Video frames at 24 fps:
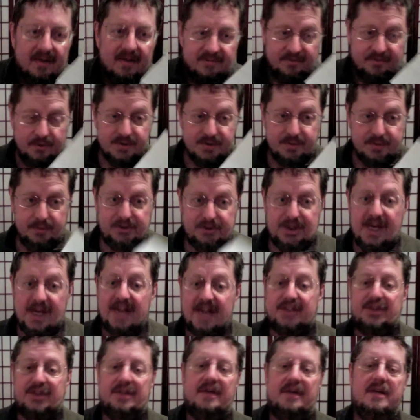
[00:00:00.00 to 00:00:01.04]
First
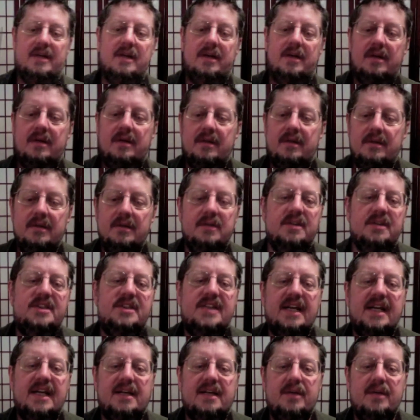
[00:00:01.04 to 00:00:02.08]
rejection,
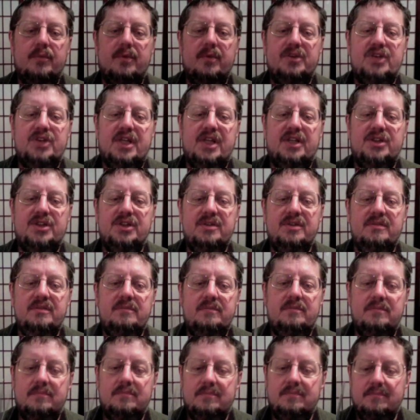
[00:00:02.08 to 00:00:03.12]
second rejection,
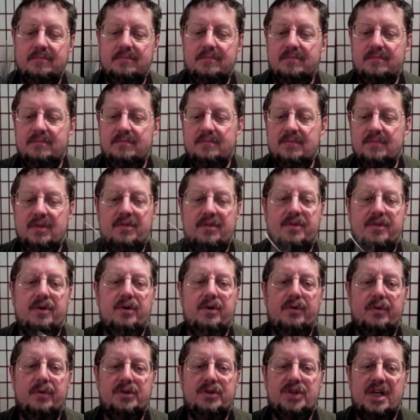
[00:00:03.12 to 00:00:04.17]
third
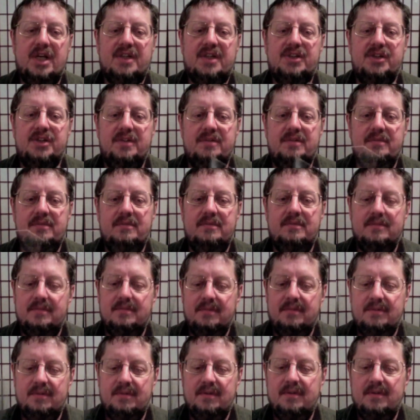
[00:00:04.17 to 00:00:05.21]
rejection,
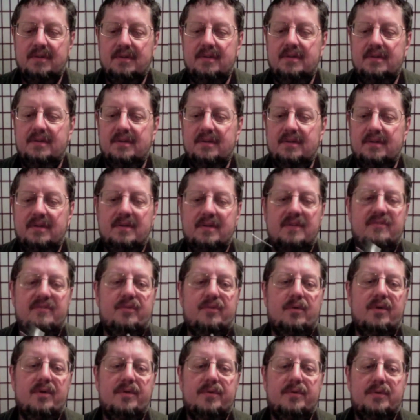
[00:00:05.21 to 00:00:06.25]

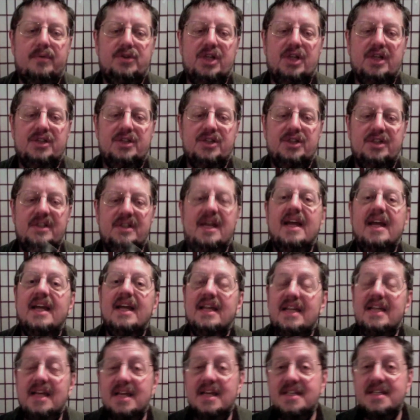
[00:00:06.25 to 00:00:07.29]
fourth rejection.
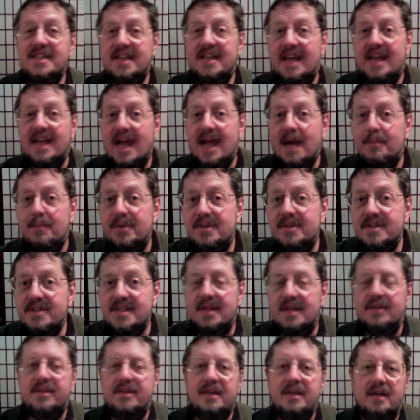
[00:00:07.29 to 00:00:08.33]
Yes, it happens. I
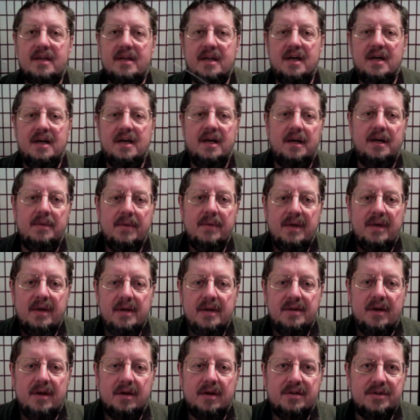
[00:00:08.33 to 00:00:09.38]
think uh,
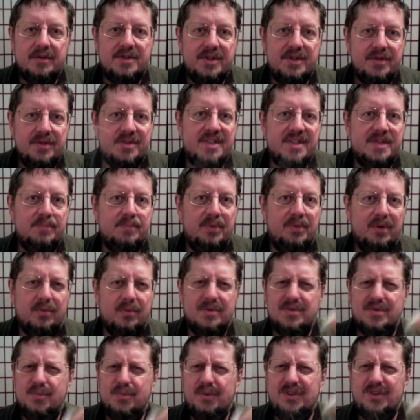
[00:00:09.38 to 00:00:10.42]
Dr. Seuss's book
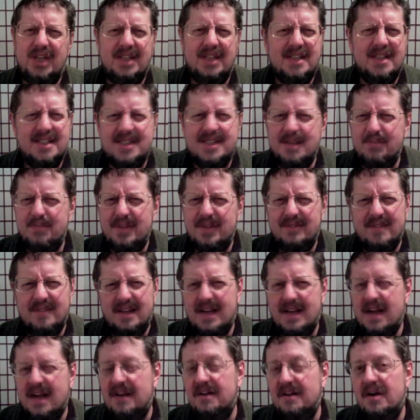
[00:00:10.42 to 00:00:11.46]
was rejected something
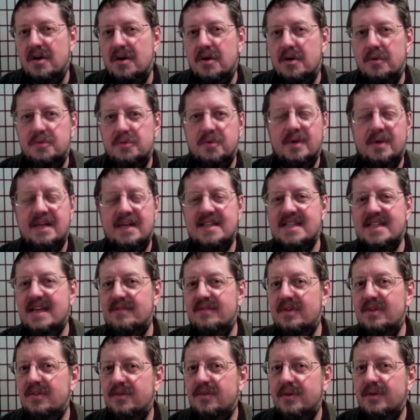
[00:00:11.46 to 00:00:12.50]
like, I don't know,
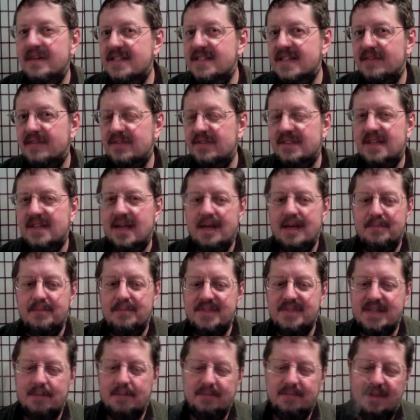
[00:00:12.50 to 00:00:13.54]
27, 37 times,
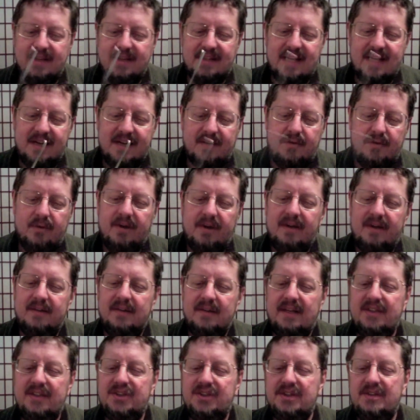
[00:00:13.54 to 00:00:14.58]
something like that, according to
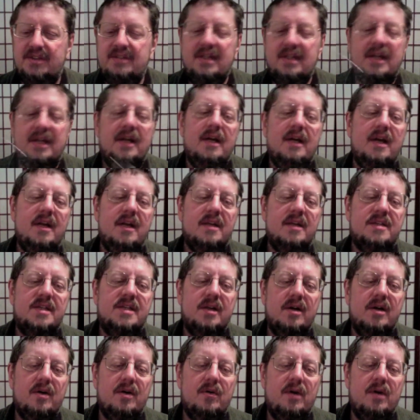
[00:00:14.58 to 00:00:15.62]
legend.
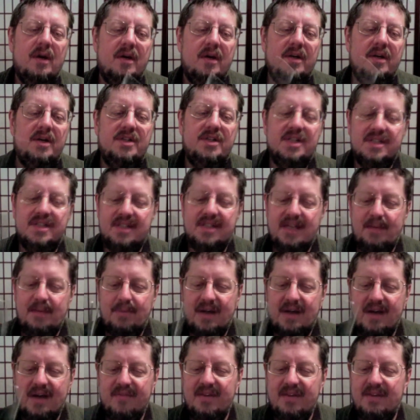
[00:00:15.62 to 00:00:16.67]
So you just keep
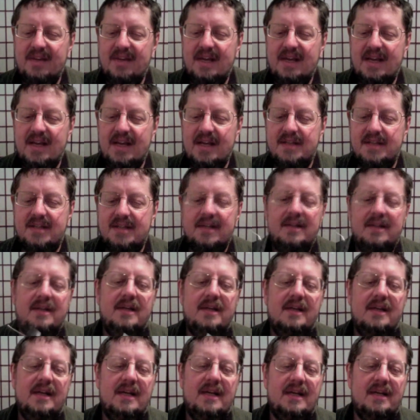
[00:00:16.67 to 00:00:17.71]
having that,
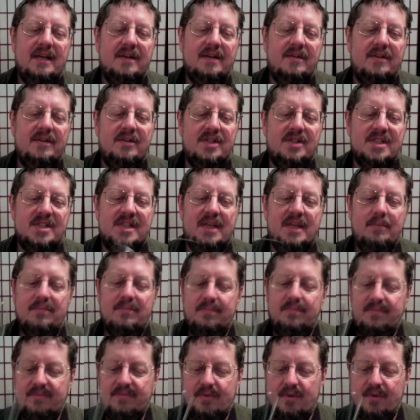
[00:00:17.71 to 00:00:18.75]
and you just keep
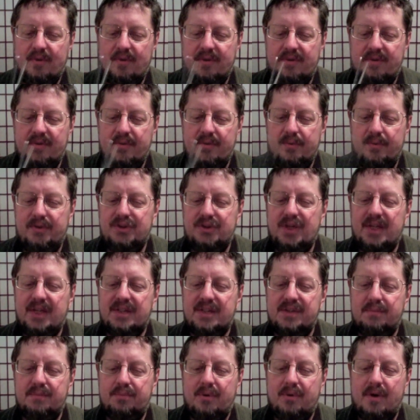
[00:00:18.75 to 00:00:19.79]
going through the
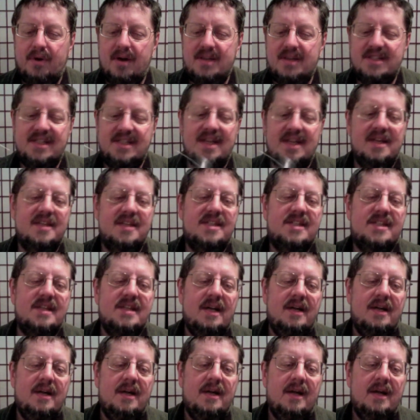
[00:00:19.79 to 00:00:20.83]
rejection process
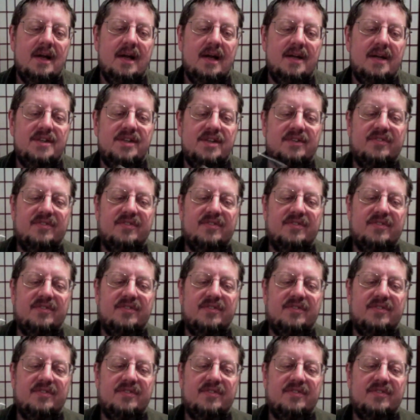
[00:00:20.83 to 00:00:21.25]
until